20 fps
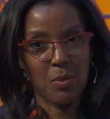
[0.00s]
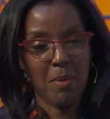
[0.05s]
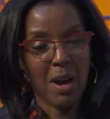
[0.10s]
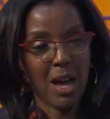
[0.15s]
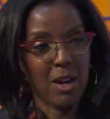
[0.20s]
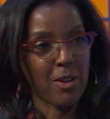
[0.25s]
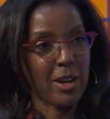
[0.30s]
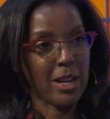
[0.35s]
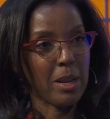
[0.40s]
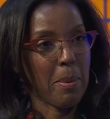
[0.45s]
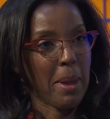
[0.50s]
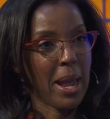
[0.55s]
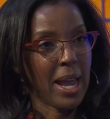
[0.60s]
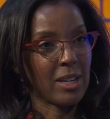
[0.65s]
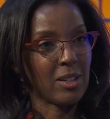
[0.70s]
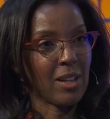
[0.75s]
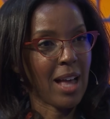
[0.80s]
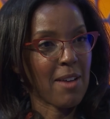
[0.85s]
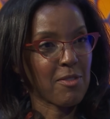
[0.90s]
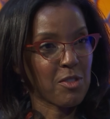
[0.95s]
moderate a
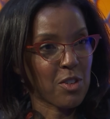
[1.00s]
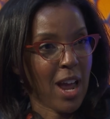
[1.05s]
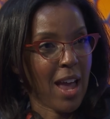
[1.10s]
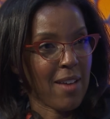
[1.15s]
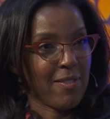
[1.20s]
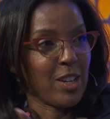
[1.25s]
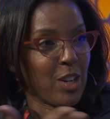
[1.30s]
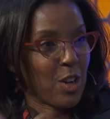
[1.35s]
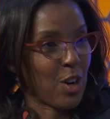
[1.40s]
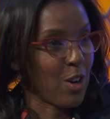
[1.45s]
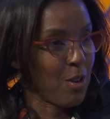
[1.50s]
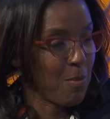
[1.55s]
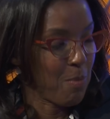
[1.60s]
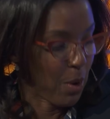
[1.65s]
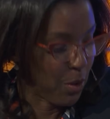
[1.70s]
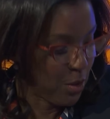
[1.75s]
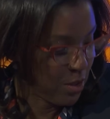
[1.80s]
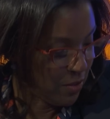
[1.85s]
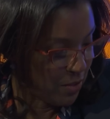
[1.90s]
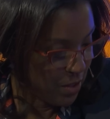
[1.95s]
panel after having heard
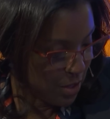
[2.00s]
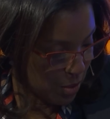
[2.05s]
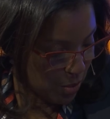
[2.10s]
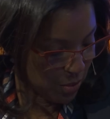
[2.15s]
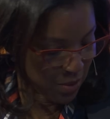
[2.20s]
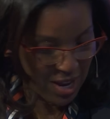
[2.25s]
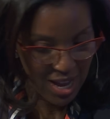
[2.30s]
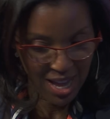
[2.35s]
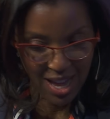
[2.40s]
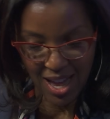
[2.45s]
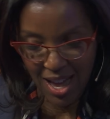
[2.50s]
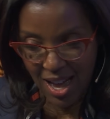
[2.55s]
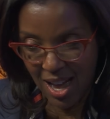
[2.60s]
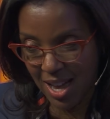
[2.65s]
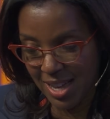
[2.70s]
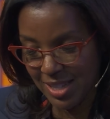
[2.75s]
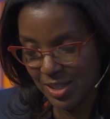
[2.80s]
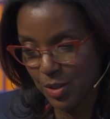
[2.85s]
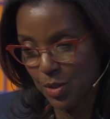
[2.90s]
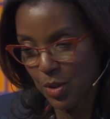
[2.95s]
both of you.
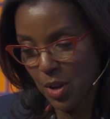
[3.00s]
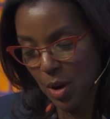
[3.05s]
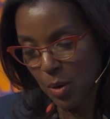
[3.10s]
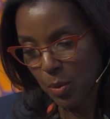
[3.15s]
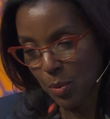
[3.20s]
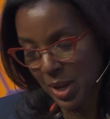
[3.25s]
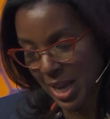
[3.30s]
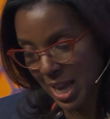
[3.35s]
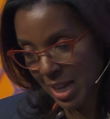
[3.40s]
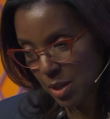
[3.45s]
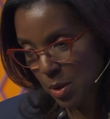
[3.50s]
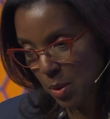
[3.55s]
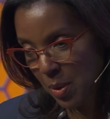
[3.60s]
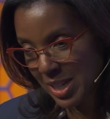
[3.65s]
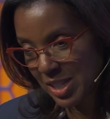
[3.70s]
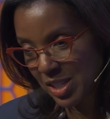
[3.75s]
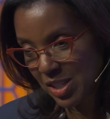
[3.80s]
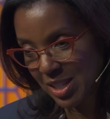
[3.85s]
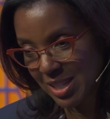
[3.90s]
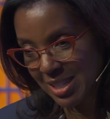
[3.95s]
As you know, we had
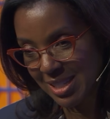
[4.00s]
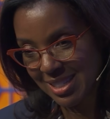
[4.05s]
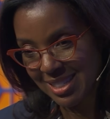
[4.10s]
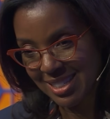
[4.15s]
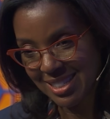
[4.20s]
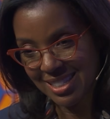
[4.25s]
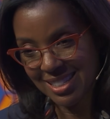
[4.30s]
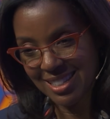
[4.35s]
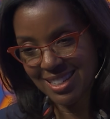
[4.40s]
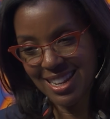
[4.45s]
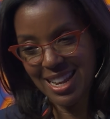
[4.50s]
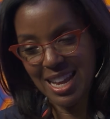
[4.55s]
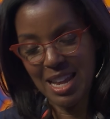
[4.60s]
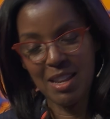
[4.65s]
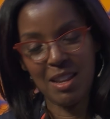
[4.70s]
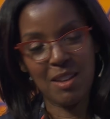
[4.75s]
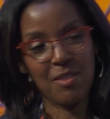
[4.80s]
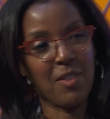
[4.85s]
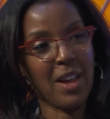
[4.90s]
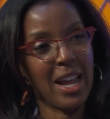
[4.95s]
questions
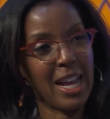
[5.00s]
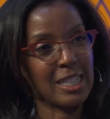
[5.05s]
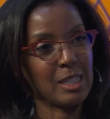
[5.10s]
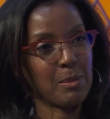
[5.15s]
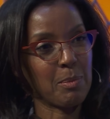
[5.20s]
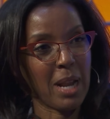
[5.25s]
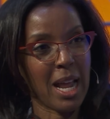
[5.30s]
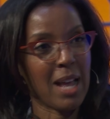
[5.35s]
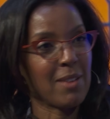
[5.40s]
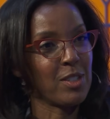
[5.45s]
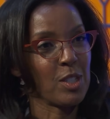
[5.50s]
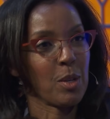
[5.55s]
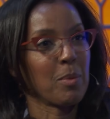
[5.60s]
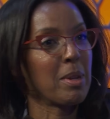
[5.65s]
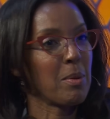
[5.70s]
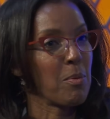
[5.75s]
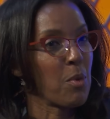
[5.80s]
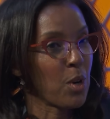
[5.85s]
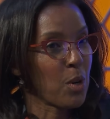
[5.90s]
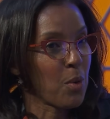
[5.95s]
in advance, but I have so
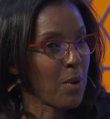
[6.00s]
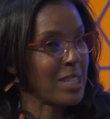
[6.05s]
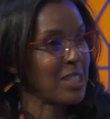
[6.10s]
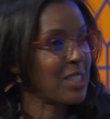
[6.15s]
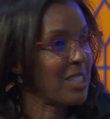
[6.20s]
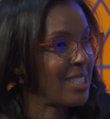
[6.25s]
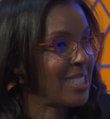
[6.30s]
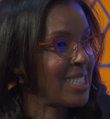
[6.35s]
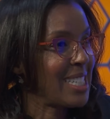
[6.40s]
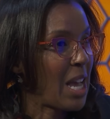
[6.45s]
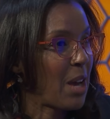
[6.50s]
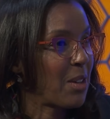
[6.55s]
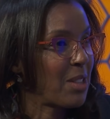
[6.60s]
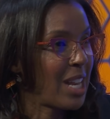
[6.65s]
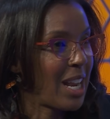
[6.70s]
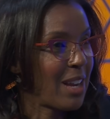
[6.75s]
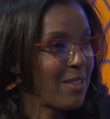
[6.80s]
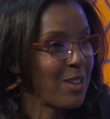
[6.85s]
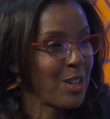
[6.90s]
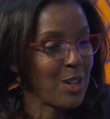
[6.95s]
many more questions now
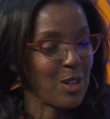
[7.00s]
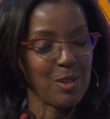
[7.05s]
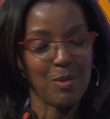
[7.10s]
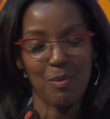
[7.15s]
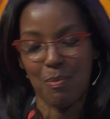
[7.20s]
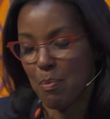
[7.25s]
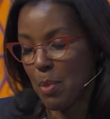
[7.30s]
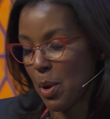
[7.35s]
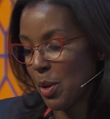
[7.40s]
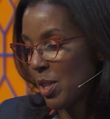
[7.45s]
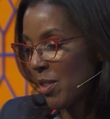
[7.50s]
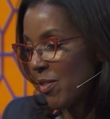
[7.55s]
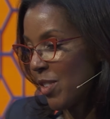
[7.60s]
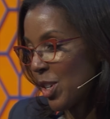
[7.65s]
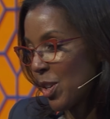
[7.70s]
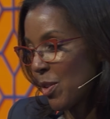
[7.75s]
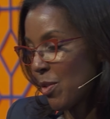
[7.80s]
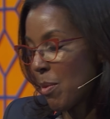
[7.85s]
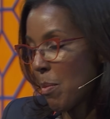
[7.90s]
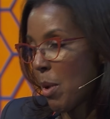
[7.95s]
that I've heard both of
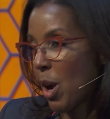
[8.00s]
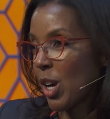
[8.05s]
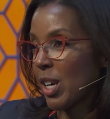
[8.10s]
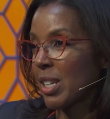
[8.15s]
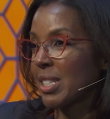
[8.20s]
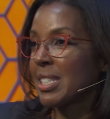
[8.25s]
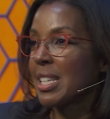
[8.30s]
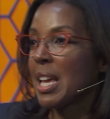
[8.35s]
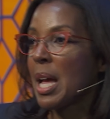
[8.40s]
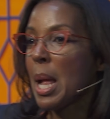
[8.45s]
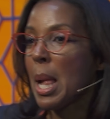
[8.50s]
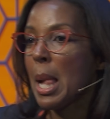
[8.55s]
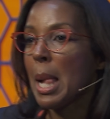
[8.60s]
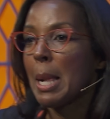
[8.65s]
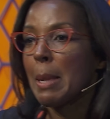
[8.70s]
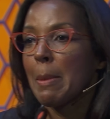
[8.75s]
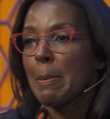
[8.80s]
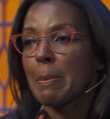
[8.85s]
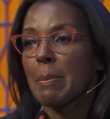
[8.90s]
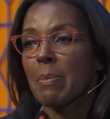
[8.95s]
your remarks.
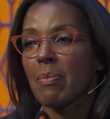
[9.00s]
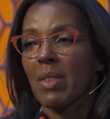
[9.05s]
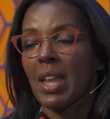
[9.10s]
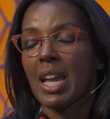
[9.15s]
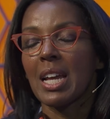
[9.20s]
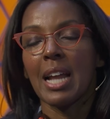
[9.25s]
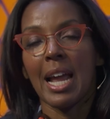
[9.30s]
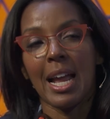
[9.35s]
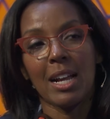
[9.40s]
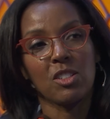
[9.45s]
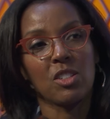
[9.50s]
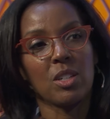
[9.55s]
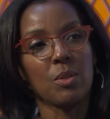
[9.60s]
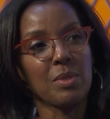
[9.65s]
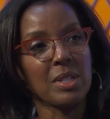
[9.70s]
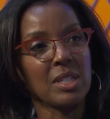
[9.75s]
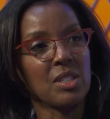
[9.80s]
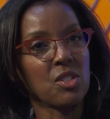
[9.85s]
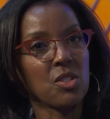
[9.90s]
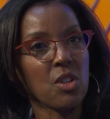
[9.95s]
And I actually
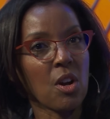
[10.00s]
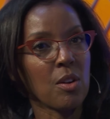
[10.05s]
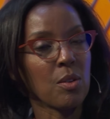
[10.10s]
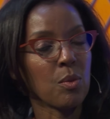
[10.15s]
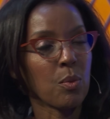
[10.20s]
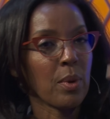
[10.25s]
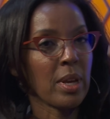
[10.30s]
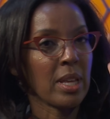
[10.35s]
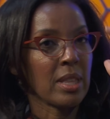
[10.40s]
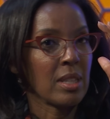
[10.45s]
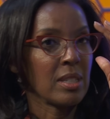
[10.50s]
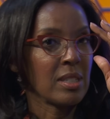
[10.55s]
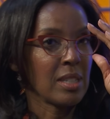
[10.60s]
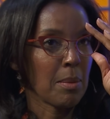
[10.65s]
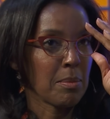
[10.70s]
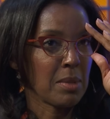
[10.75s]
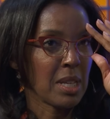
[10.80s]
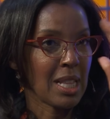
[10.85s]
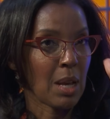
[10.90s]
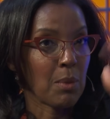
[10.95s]
want to start with
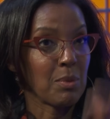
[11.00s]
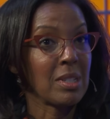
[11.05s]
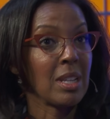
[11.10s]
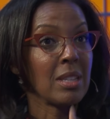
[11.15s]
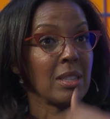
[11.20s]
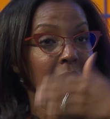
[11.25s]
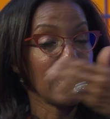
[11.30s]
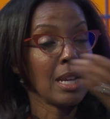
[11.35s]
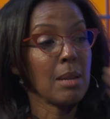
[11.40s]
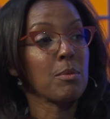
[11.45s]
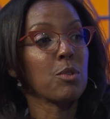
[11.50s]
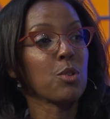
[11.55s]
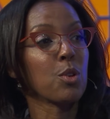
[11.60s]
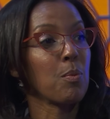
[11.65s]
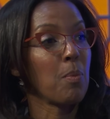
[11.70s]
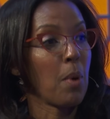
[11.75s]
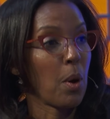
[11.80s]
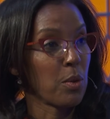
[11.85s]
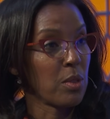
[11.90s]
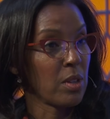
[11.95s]
something that was a theme through
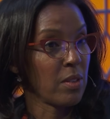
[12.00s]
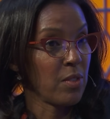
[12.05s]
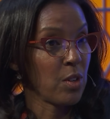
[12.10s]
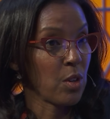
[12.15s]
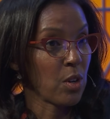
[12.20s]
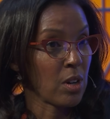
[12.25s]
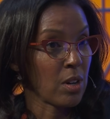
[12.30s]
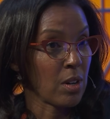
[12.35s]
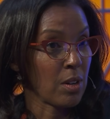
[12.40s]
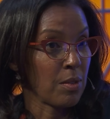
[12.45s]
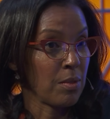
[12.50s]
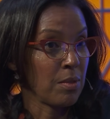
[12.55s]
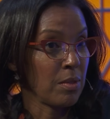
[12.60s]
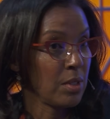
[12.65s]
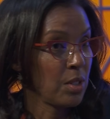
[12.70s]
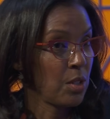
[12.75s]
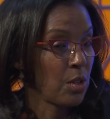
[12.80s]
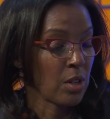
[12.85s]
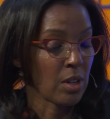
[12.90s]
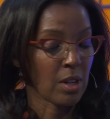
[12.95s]
both of
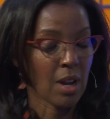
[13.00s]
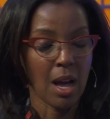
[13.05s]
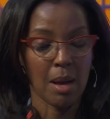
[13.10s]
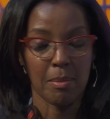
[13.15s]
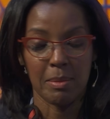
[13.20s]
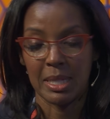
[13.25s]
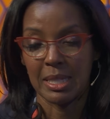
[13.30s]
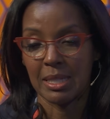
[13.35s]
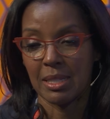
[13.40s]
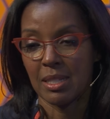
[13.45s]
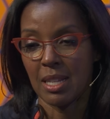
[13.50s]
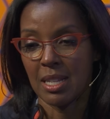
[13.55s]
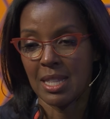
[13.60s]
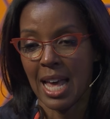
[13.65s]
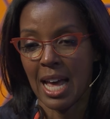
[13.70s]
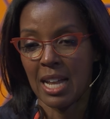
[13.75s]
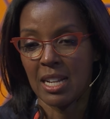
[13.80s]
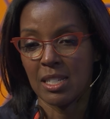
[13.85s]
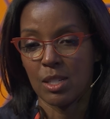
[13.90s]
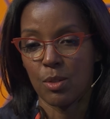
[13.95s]
your comments, and
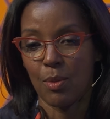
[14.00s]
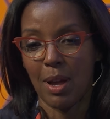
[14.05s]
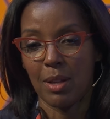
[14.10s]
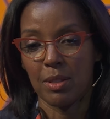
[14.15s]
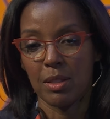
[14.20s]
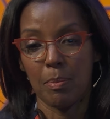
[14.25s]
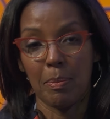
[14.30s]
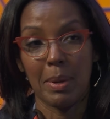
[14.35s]
that is around the